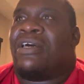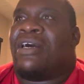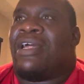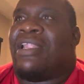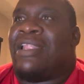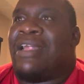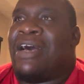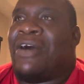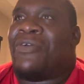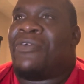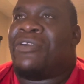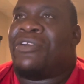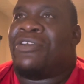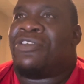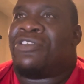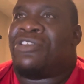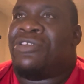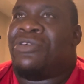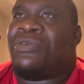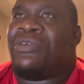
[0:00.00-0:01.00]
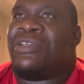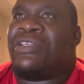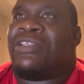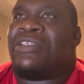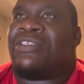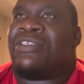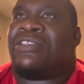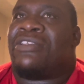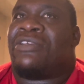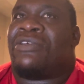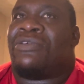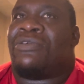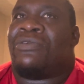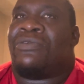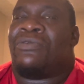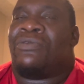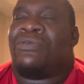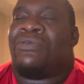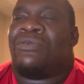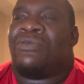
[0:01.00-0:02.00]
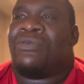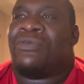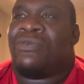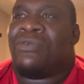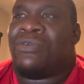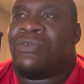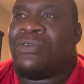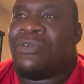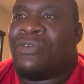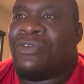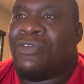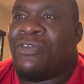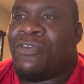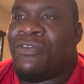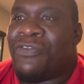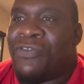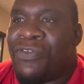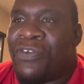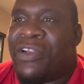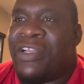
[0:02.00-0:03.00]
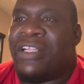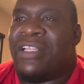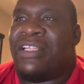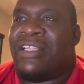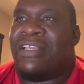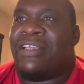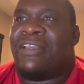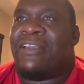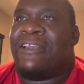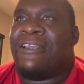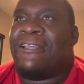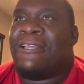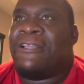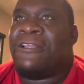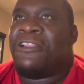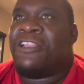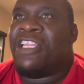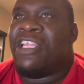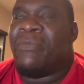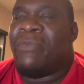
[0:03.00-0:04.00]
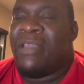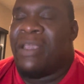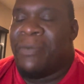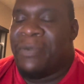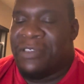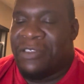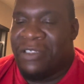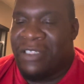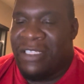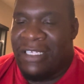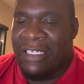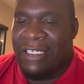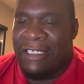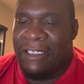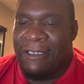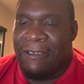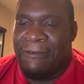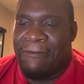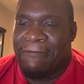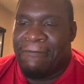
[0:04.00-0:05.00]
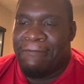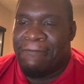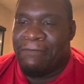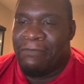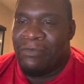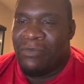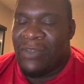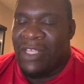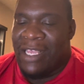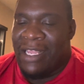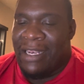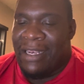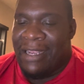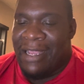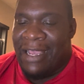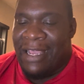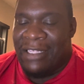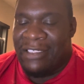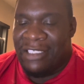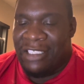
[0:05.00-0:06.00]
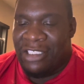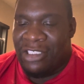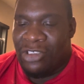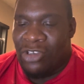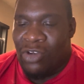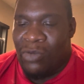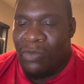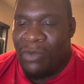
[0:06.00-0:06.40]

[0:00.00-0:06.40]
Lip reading: allowing the students to freely to be able to think and not just so